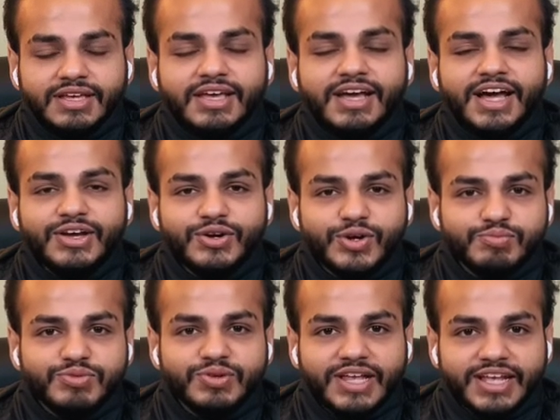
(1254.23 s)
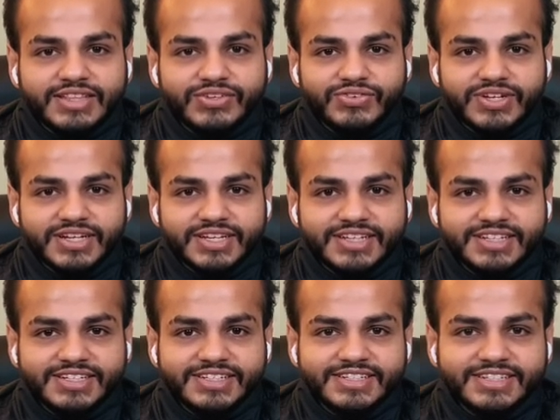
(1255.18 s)
I hope you liked the reading,
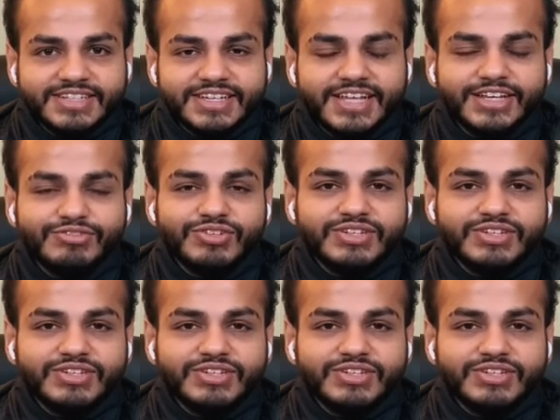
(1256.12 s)
and if you